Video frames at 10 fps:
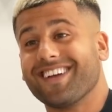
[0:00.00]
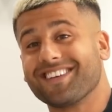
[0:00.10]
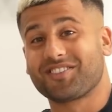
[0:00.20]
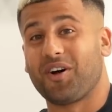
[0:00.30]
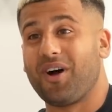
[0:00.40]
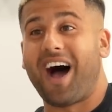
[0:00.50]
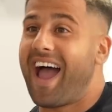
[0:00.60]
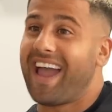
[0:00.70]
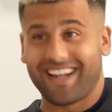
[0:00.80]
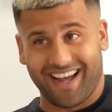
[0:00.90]
So I
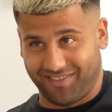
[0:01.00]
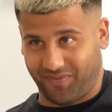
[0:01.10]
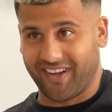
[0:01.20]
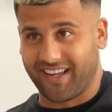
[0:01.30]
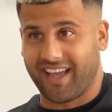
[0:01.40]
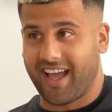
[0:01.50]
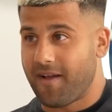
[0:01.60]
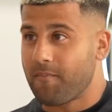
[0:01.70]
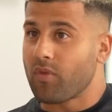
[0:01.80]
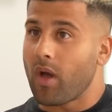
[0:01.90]
hate that thing, yeah?
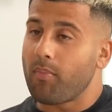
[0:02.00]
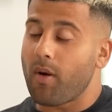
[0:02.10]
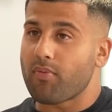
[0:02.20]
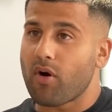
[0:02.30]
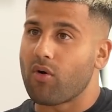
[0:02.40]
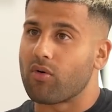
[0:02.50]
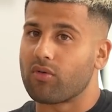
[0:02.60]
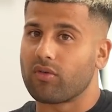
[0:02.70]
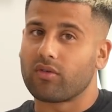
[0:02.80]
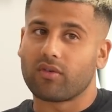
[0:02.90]
But
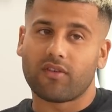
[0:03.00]
bro,